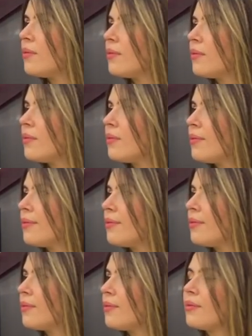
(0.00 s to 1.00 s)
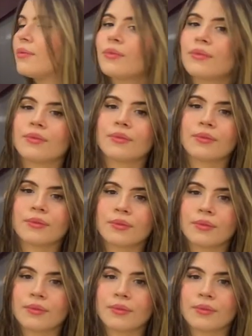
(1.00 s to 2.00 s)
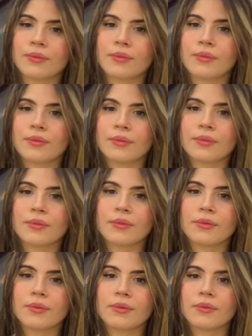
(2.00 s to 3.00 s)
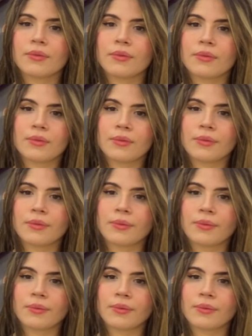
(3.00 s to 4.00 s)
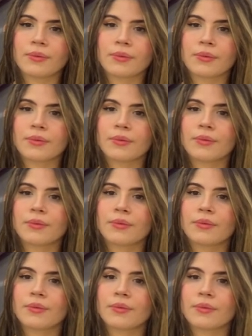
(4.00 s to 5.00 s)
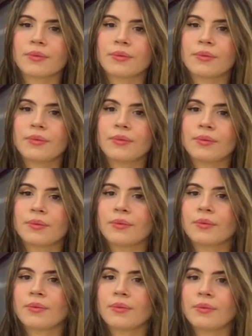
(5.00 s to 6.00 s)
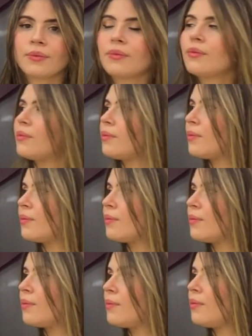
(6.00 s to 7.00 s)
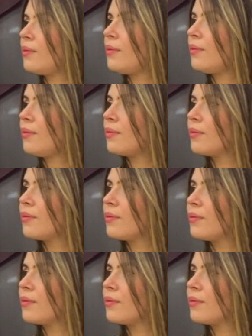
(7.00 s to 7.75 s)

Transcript: (silent)